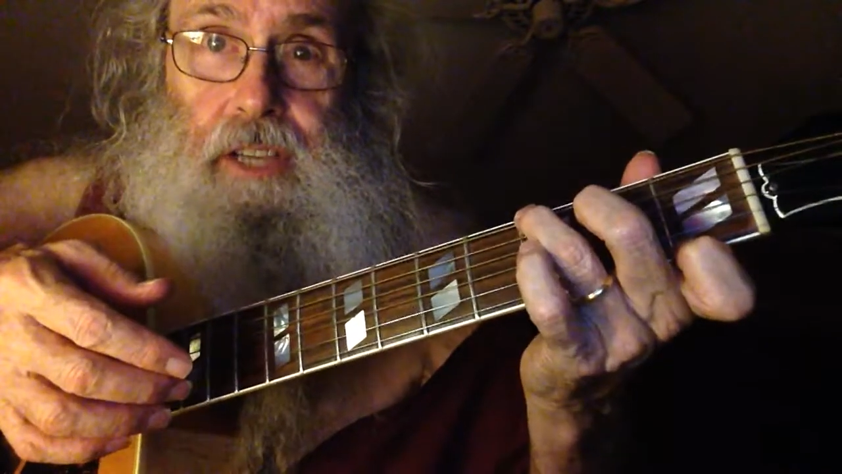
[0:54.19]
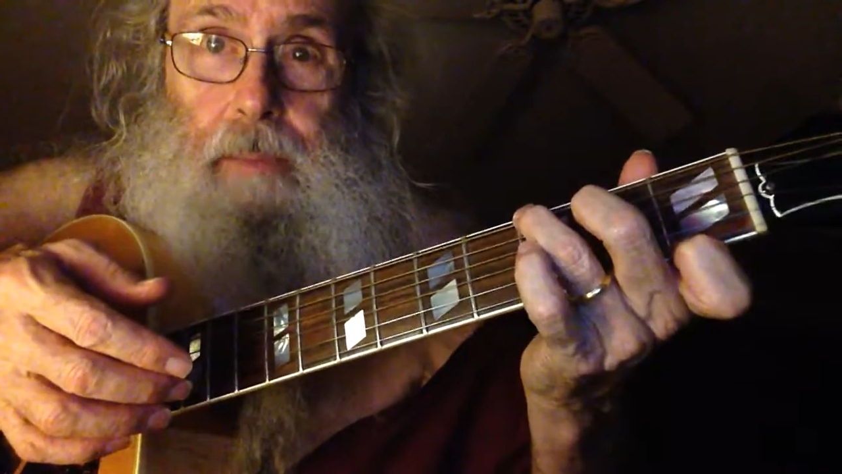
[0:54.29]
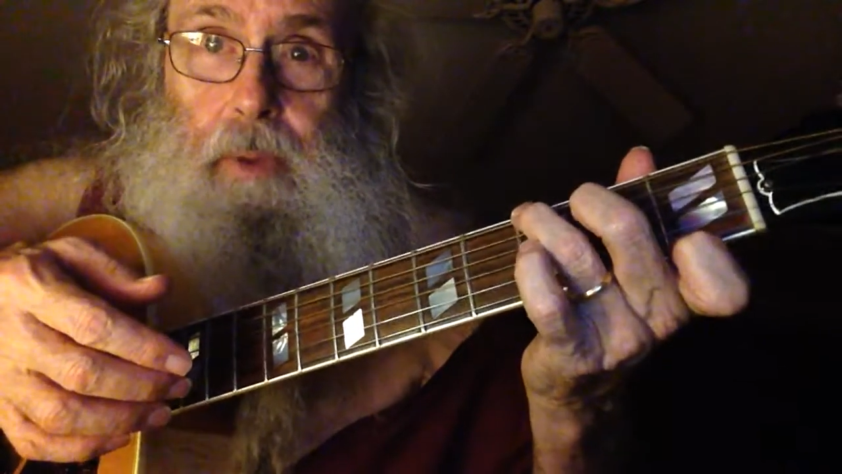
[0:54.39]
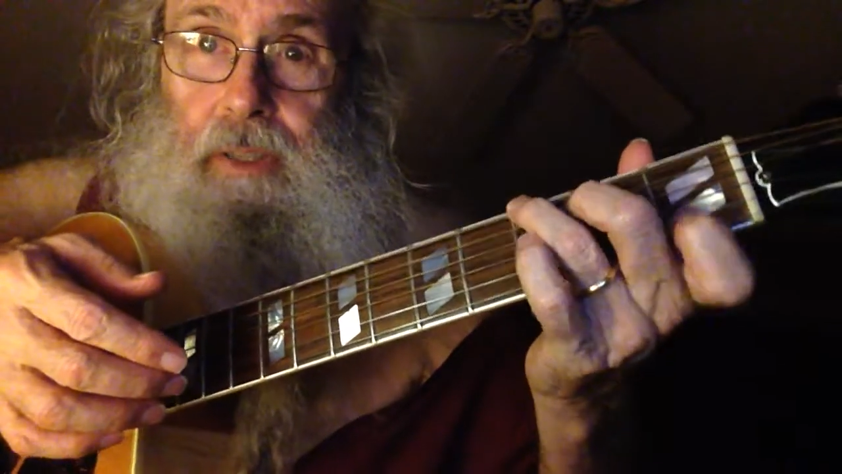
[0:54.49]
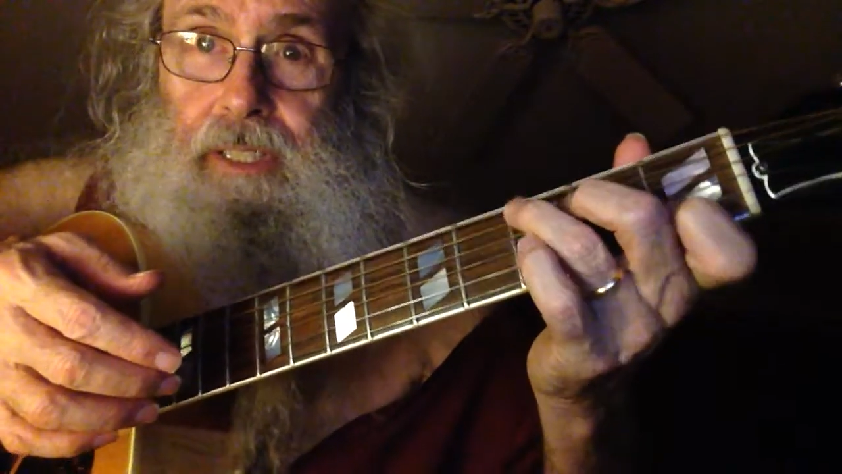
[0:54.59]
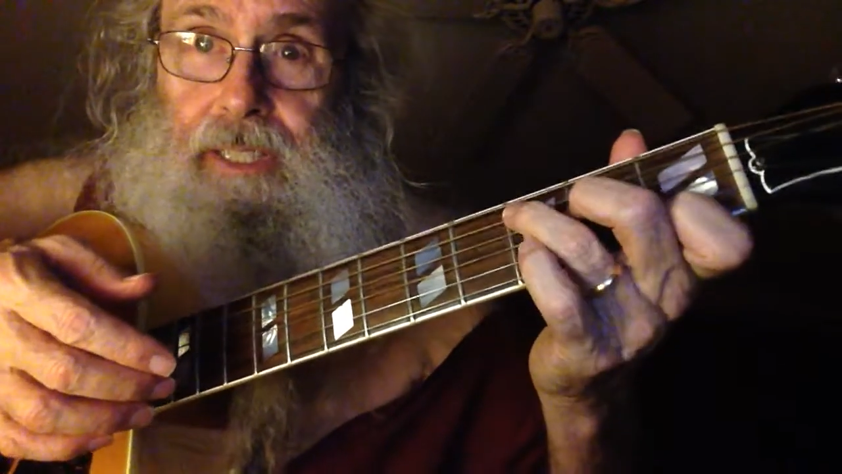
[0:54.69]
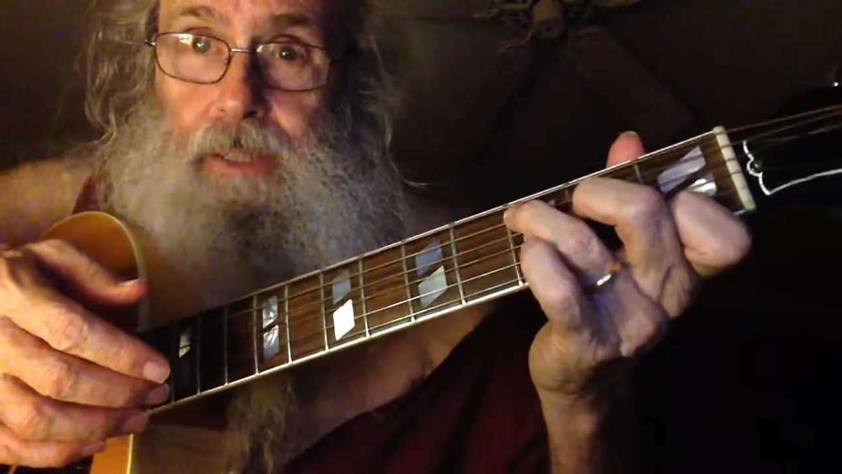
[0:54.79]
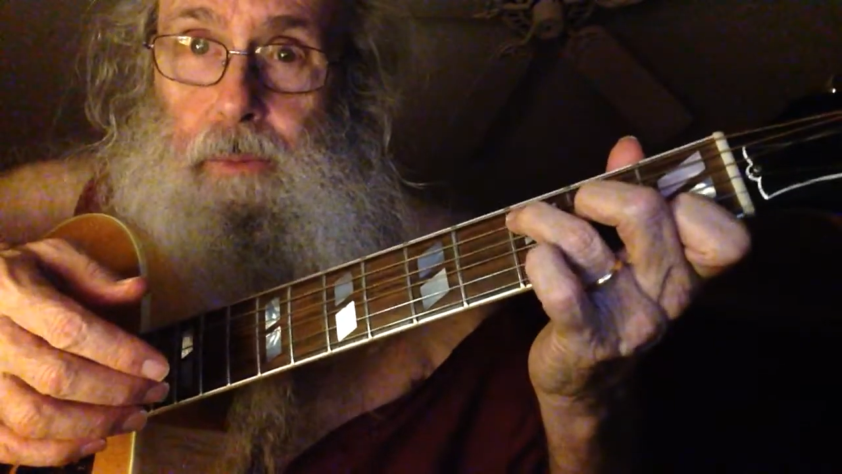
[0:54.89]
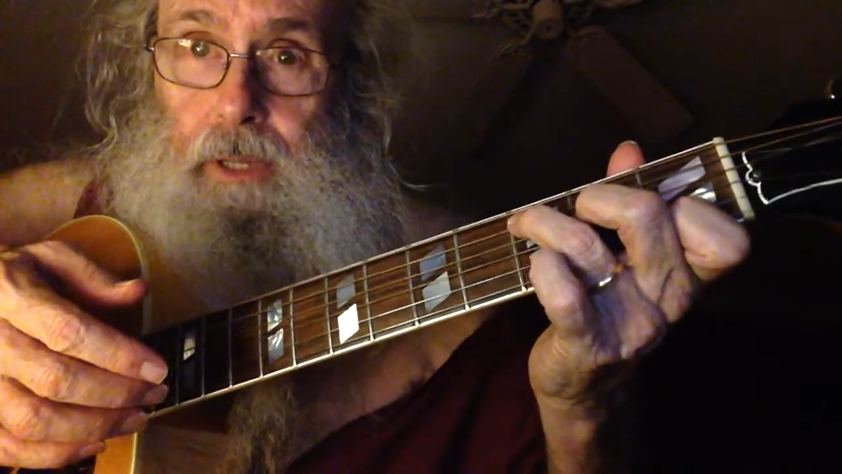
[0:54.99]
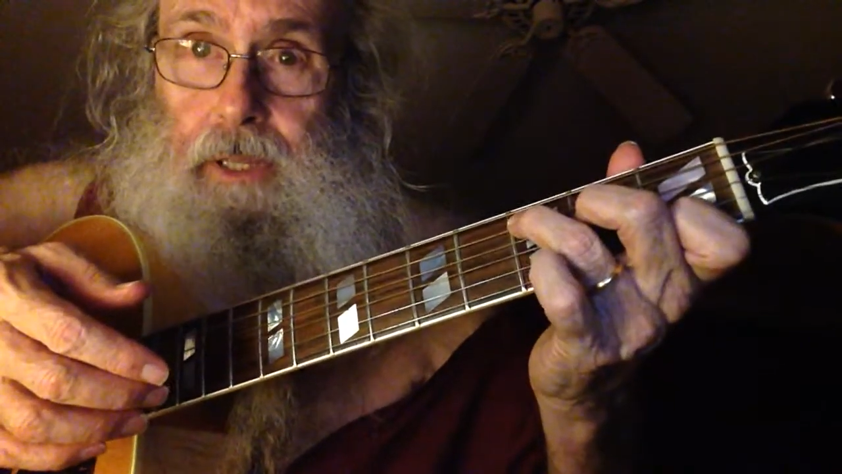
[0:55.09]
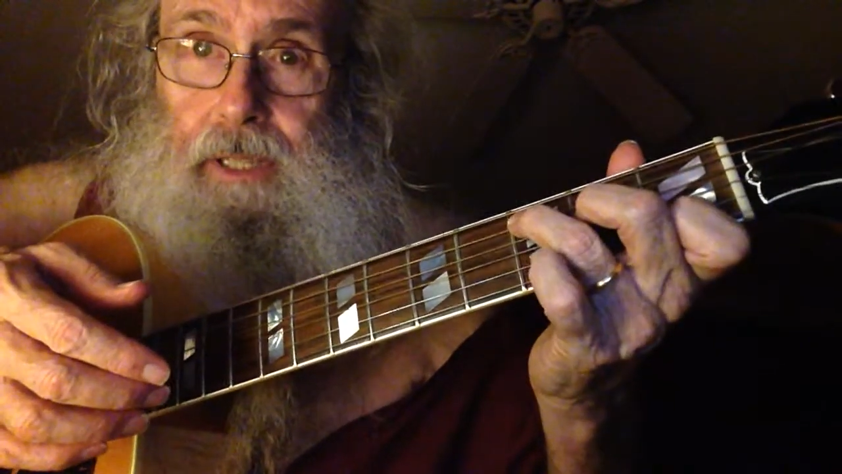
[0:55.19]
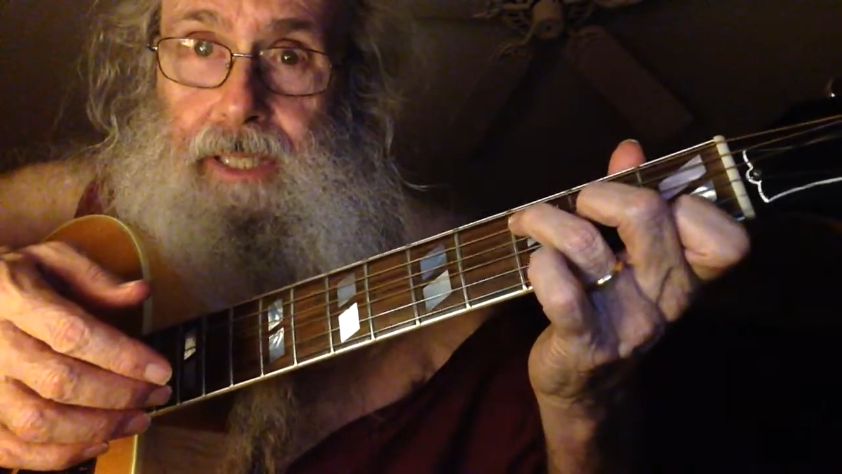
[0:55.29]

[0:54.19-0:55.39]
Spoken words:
shape because it's really the